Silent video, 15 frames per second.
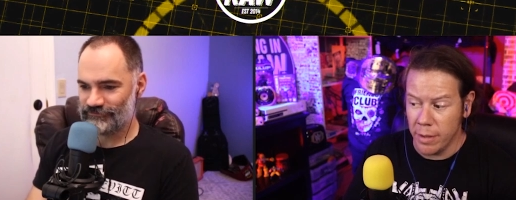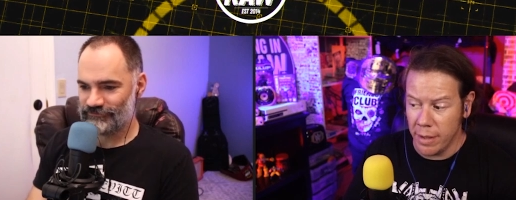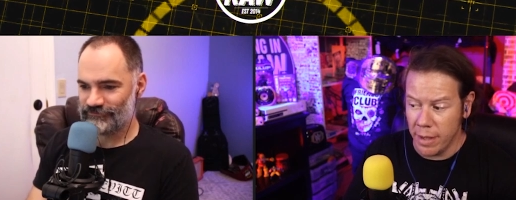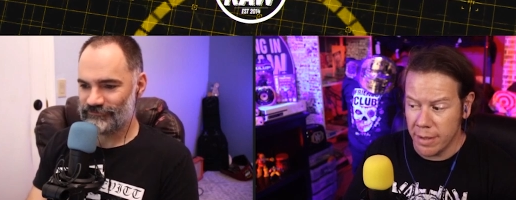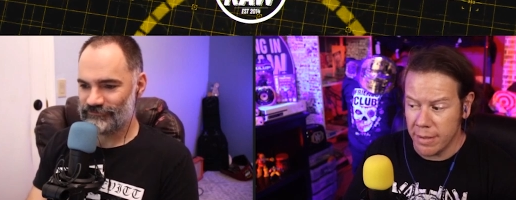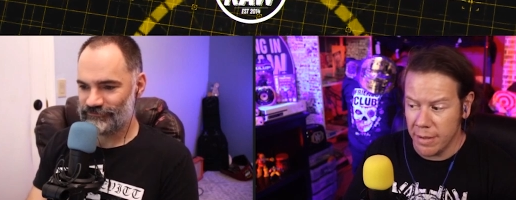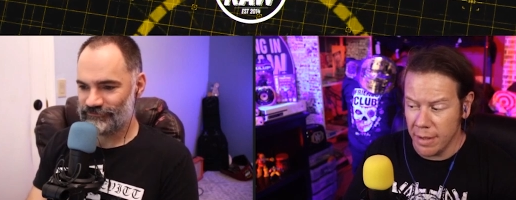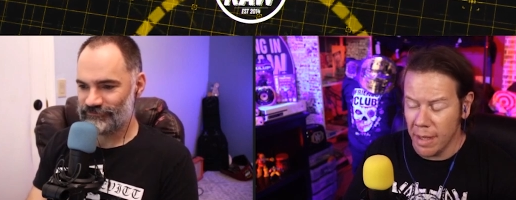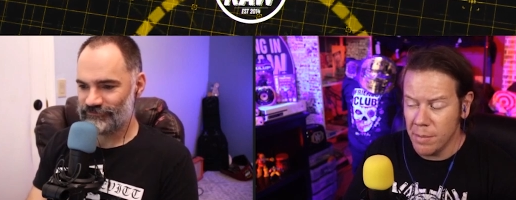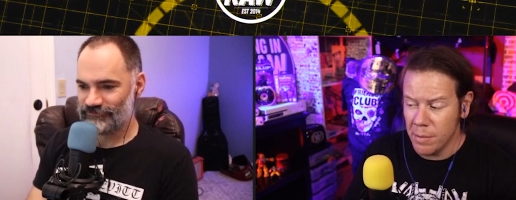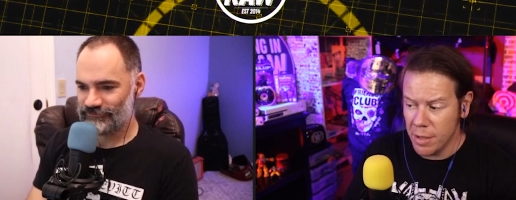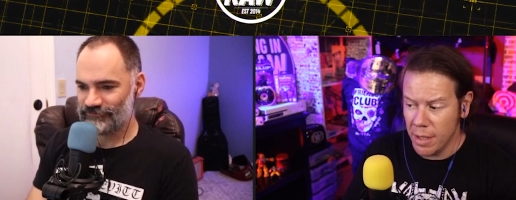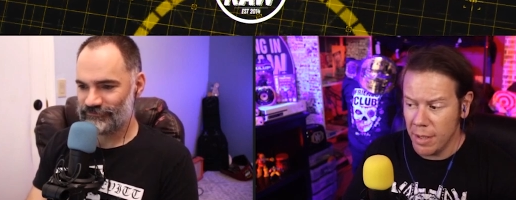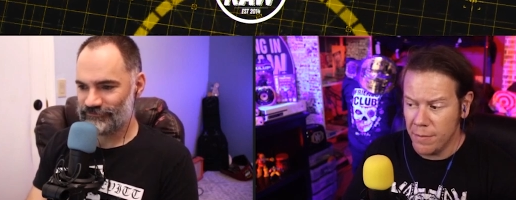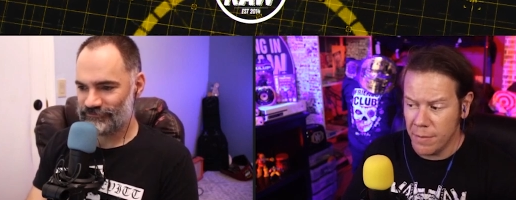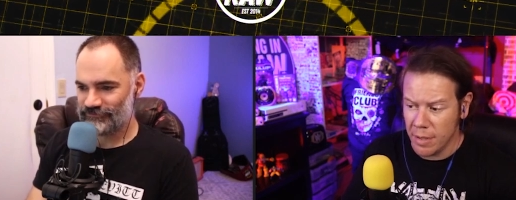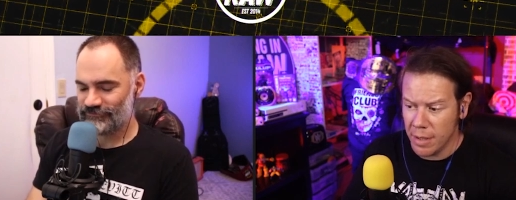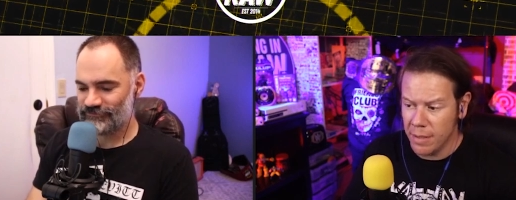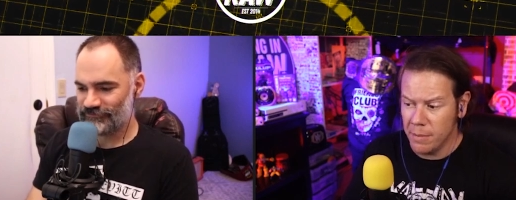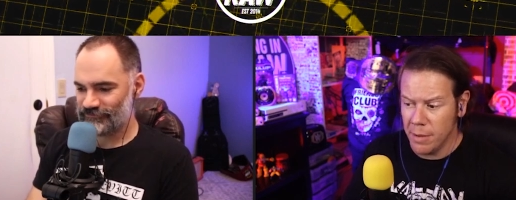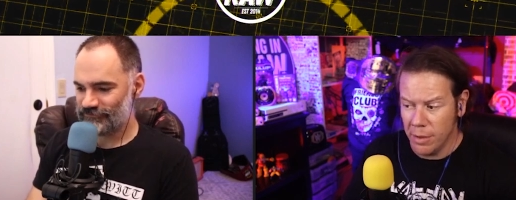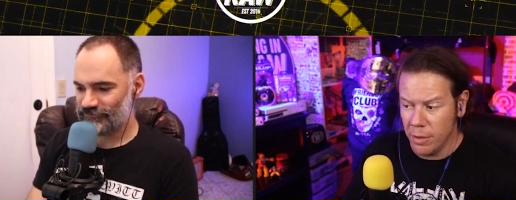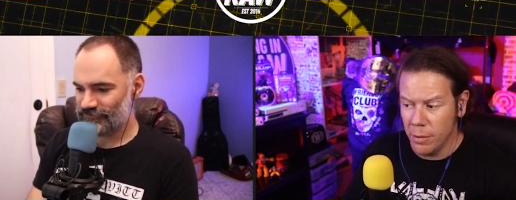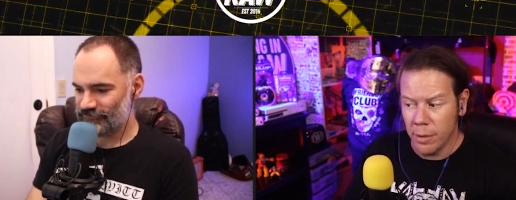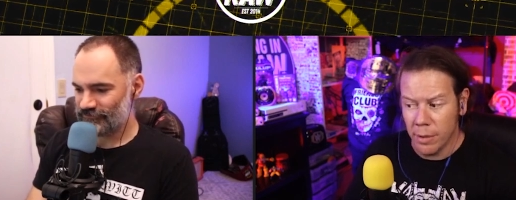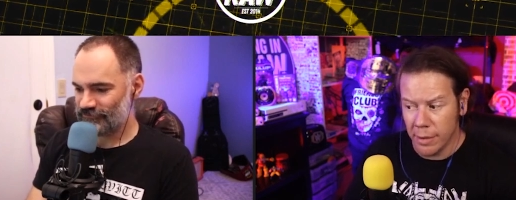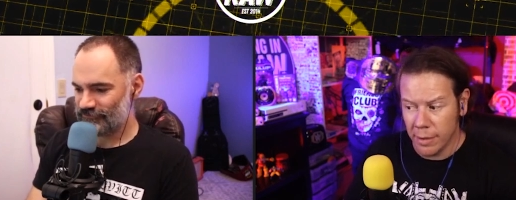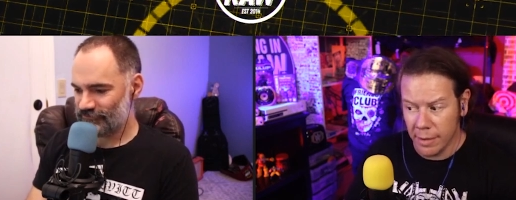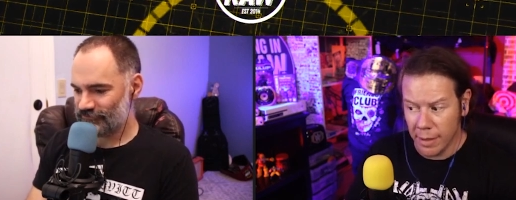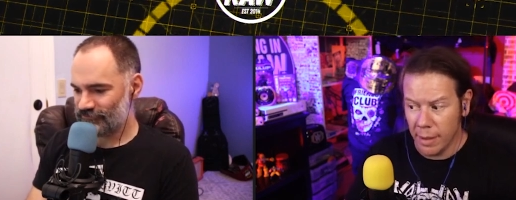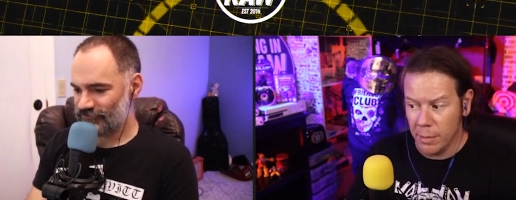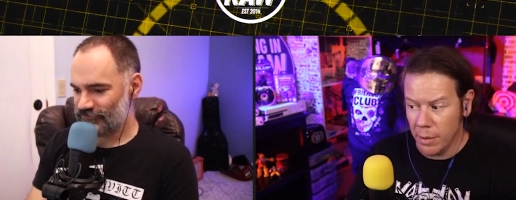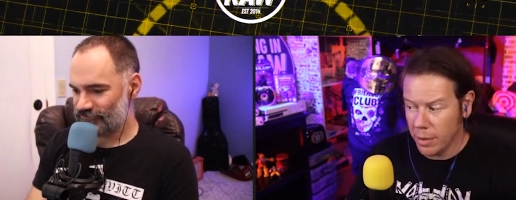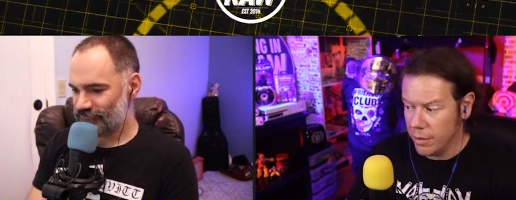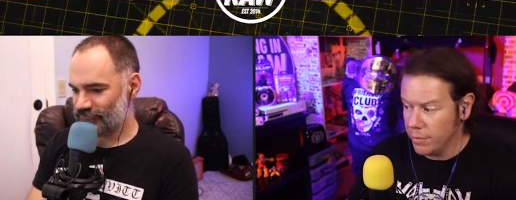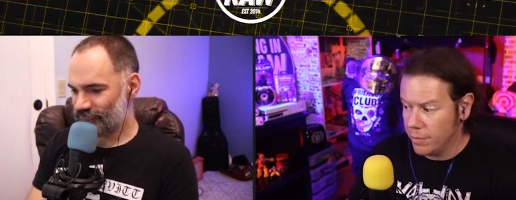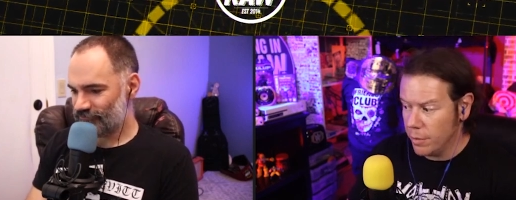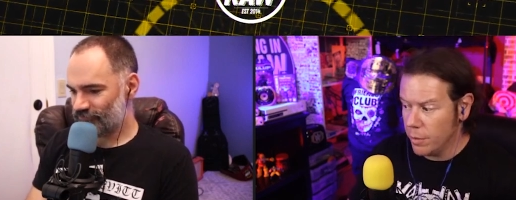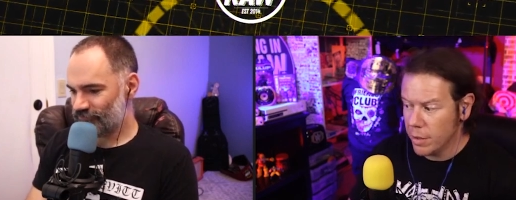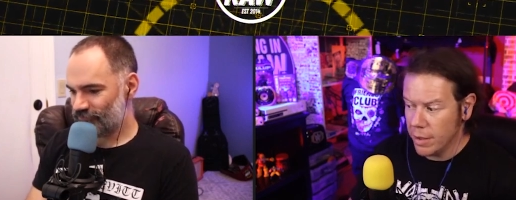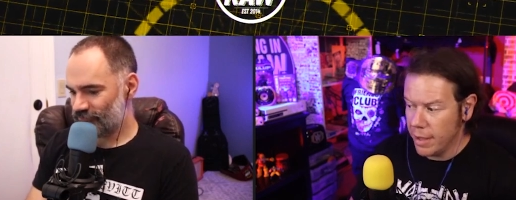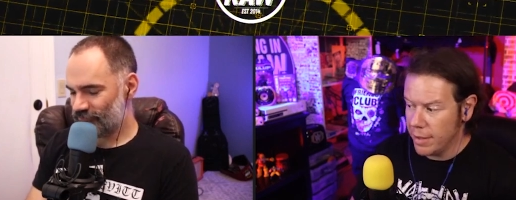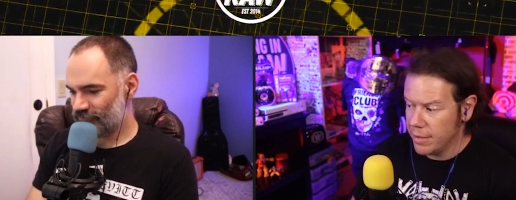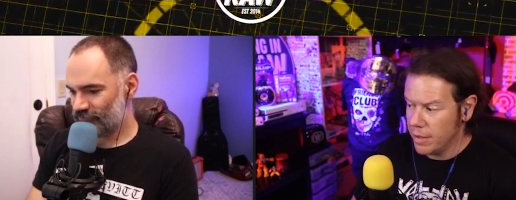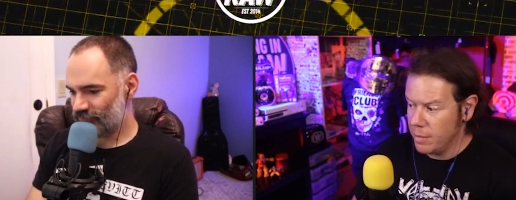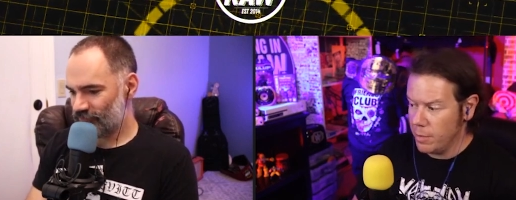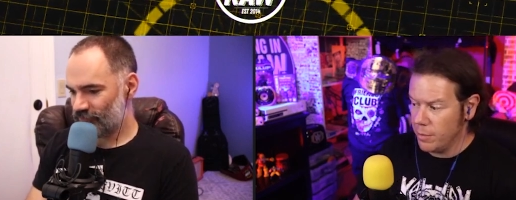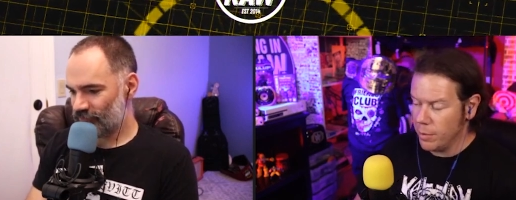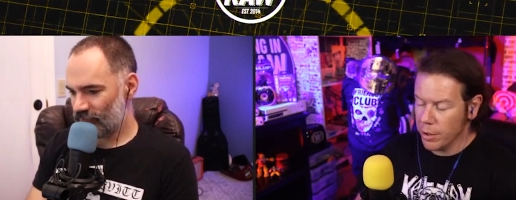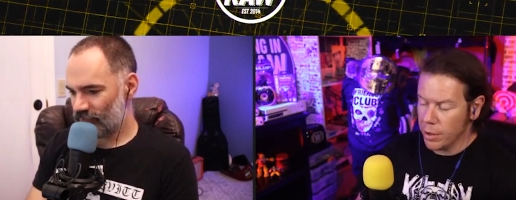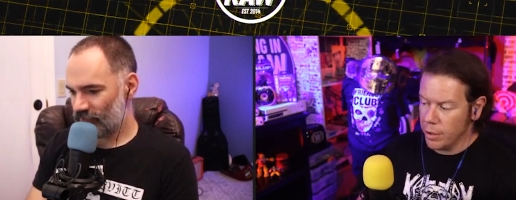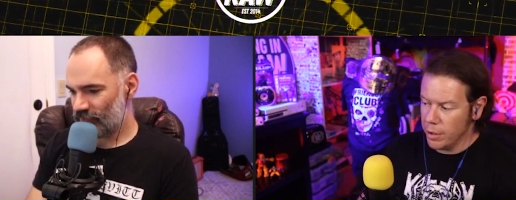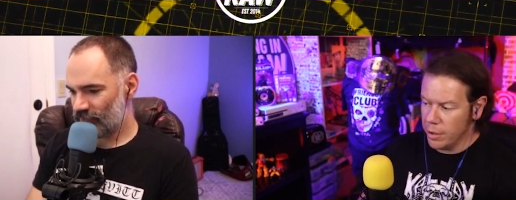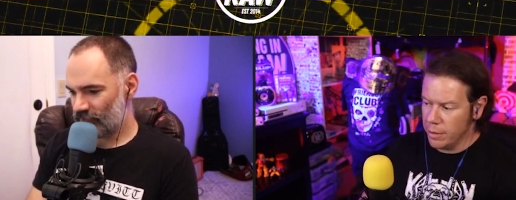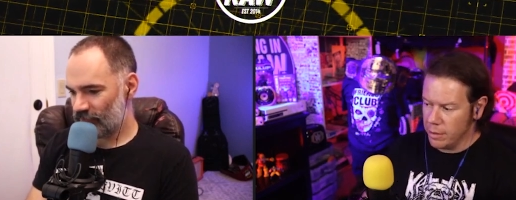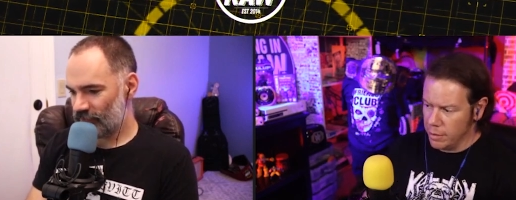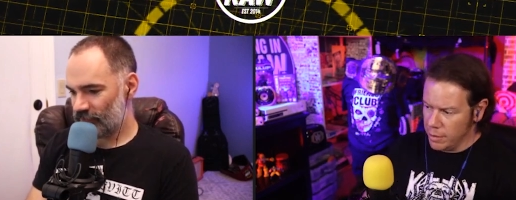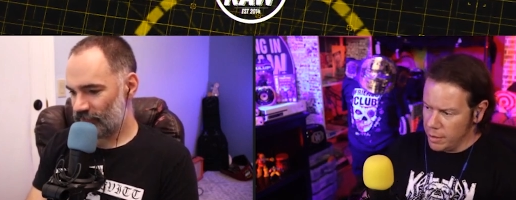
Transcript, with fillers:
Speaker 1: the next thing MJF is going to be doing, I'm looking forward to that. It's going to be really good.